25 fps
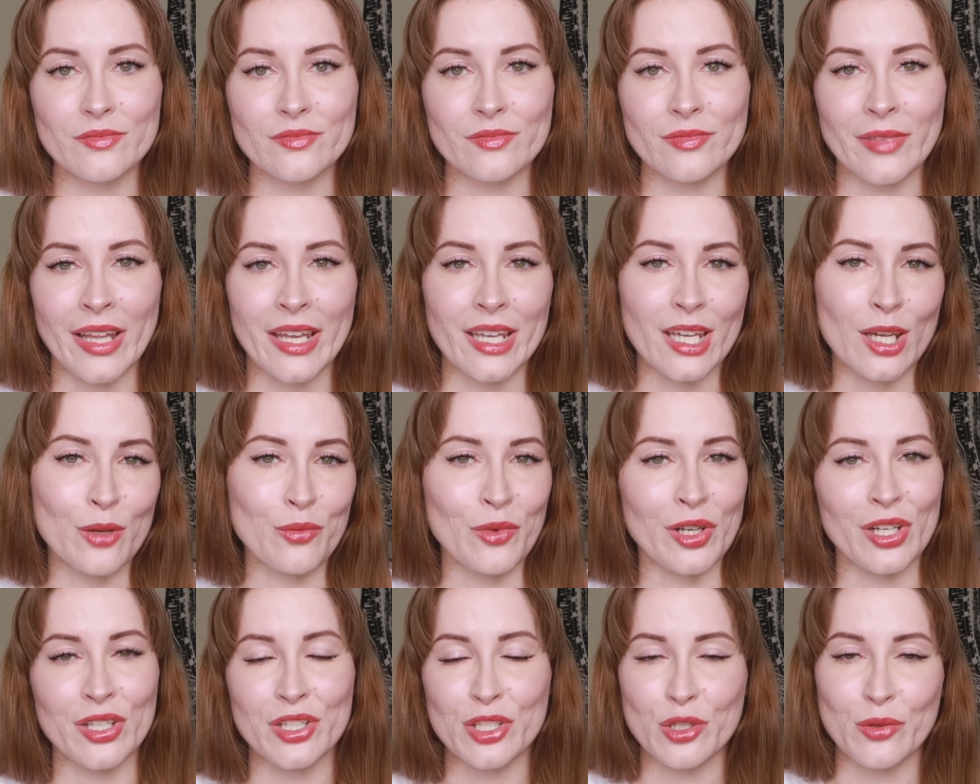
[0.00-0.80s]
like I
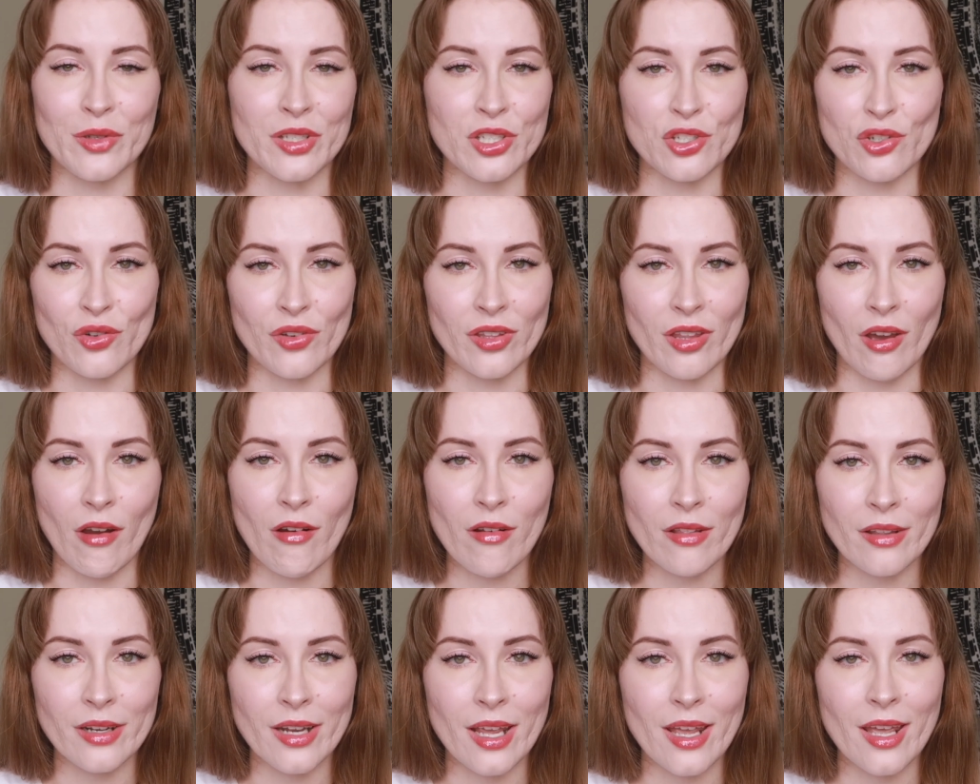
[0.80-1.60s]
wanted to enjoy the
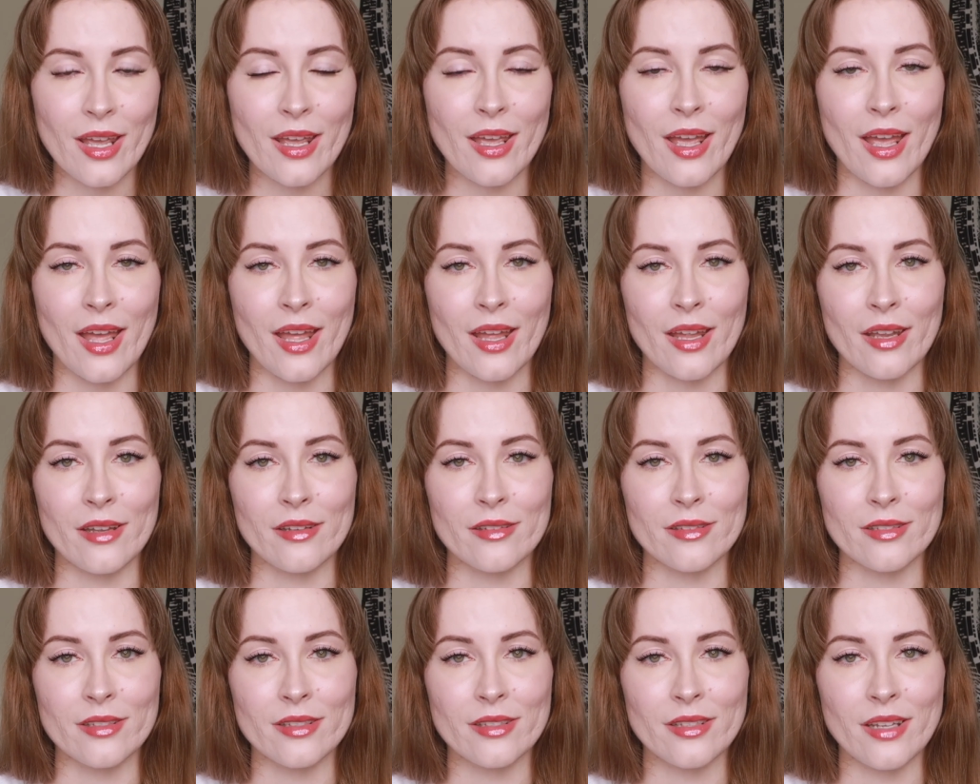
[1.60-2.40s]
holiday
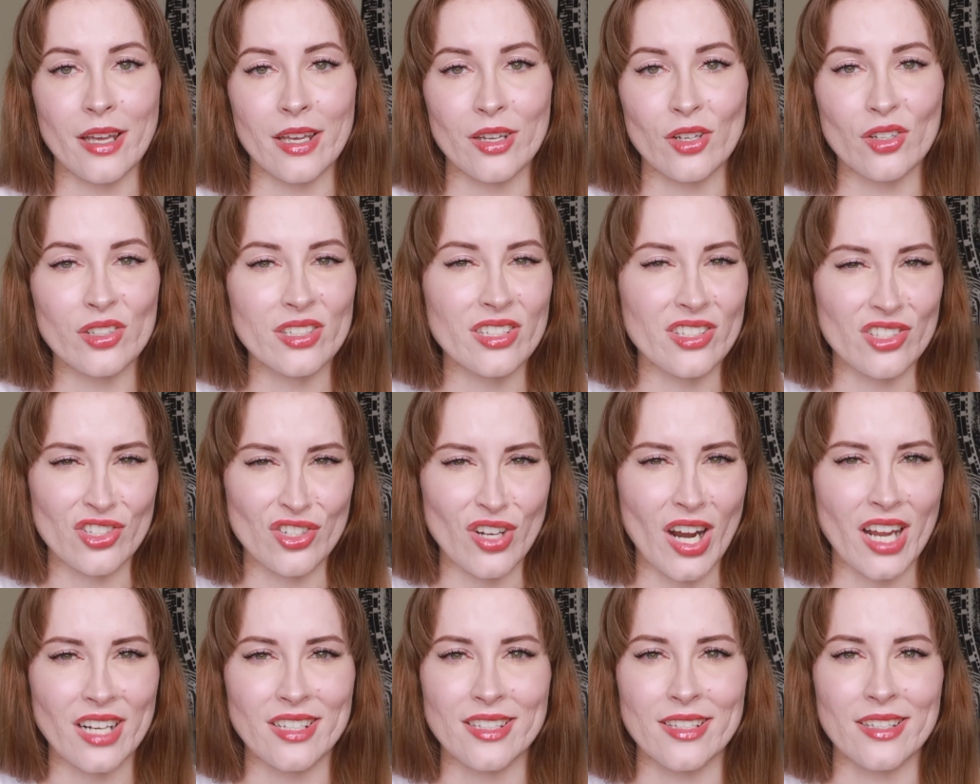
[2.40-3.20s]
and I got
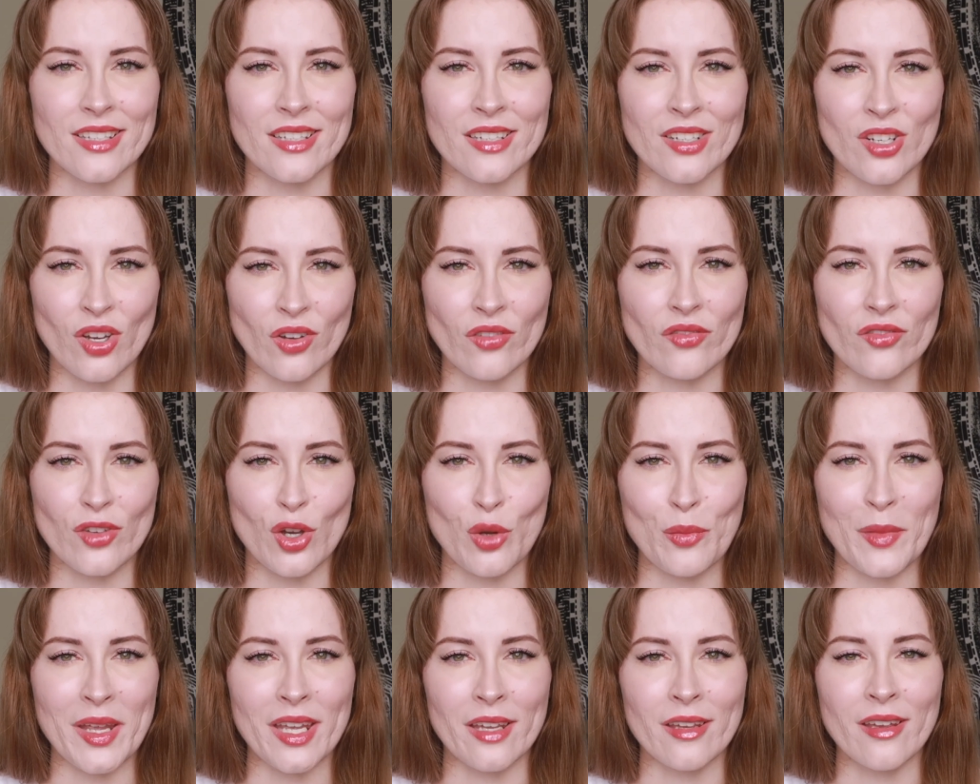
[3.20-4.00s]
distracted not
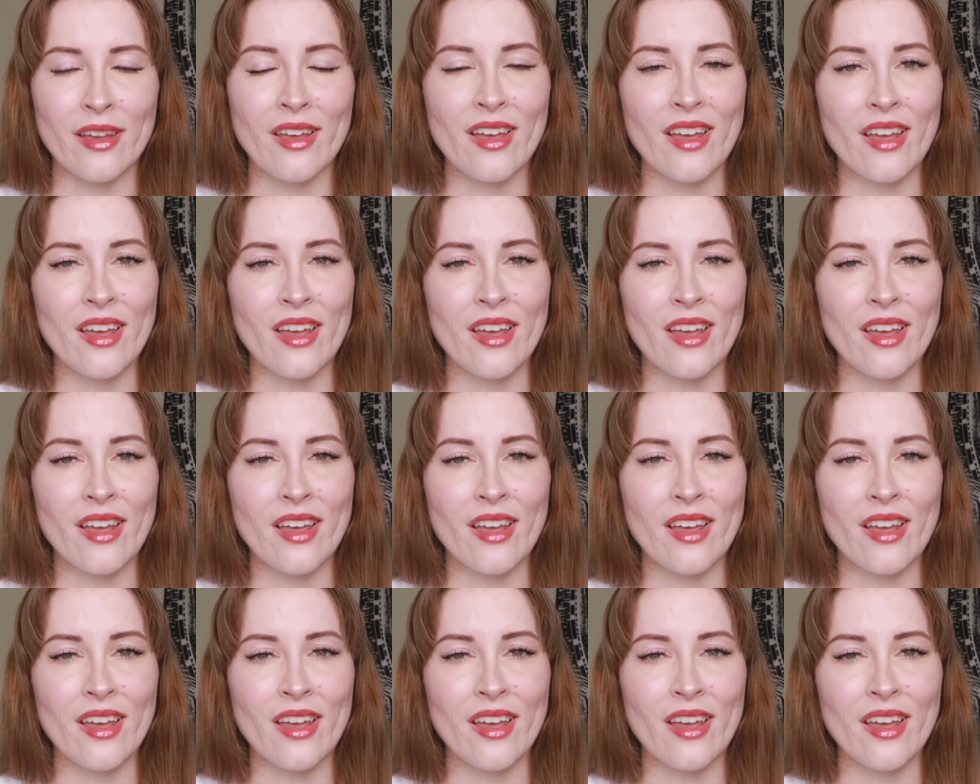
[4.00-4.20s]
filming.